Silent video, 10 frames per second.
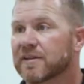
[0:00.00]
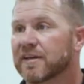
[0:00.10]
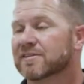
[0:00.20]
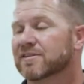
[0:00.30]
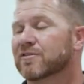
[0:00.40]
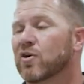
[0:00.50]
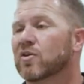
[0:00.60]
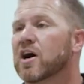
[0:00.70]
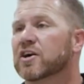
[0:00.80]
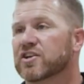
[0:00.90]
So no
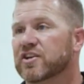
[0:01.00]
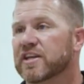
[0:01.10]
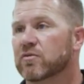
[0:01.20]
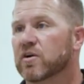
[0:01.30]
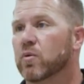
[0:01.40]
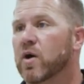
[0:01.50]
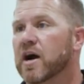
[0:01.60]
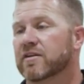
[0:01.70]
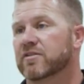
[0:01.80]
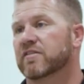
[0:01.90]
longer do you need to run a
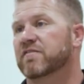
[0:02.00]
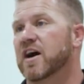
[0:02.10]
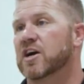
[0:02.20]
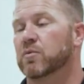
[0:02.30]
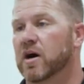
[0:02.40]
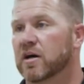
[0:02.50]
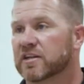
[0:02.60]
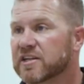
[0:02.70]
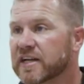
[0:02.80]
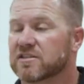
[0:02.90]
wire through the firewall,
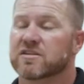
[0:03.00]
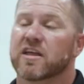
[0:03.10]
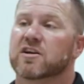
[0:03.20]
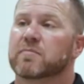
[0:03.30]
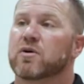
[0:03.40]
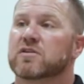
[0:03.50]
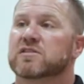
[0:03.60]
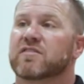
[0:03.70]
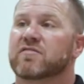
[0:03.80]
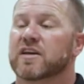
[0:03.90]
connecting to other components
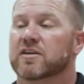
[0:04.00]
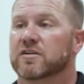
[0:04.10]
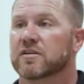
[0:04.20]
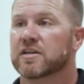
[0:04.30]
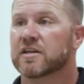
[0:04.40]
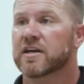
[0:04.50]
of the vehicle,